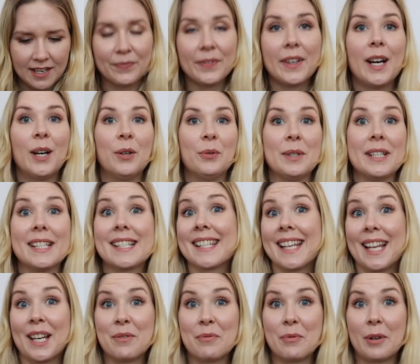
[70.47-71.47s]
how we
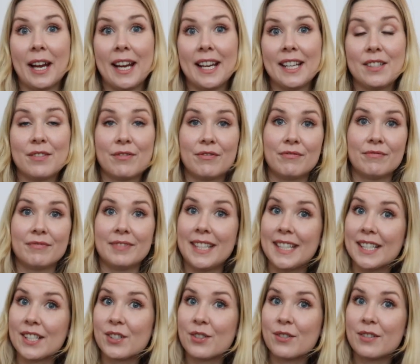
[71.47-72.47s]
celebrate
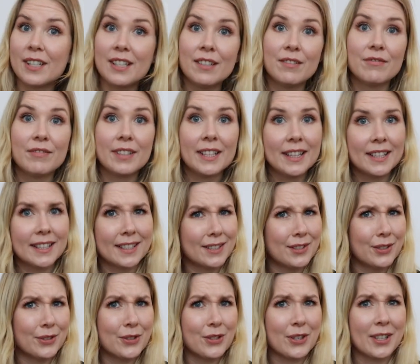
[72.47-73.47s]
Easter in Finland
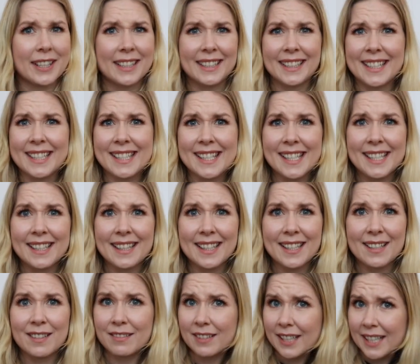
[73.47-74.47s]
usually. Did I say
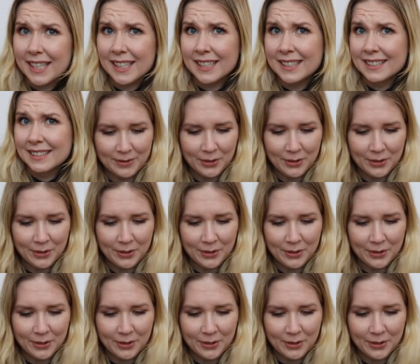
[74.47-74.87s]
that already?